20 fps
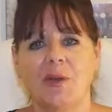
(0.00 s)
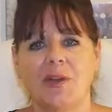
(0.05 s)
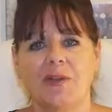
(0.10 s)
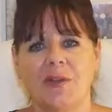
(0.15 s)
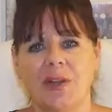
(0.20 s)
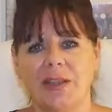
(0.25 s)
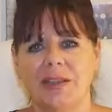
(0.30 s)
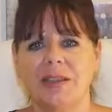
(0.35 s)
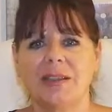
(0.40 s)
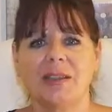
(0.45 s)

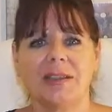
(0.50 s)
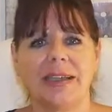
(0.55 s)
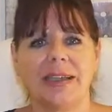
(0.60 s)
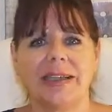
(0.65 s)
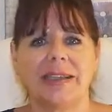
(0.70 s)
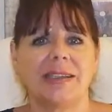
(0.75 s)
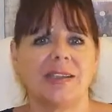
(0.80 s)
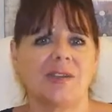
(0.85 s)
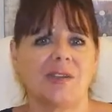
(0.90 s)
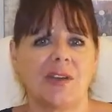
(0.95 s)
If he doesn't
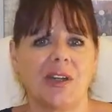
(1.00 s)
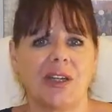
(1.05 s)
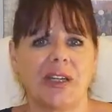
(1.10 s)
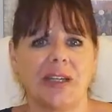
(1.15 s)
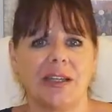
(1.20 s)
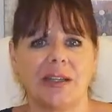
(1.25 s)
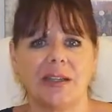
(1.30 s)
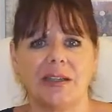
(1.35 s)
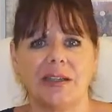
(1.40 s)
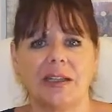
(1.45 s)
think it's
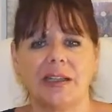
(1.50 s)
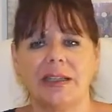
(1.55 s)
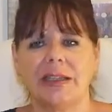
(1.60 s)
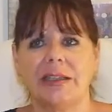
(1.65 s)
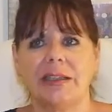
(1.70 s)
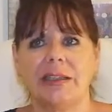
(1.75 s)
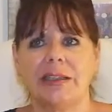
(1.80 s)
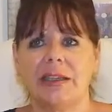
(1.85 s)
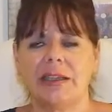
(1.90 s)
funny, then clearly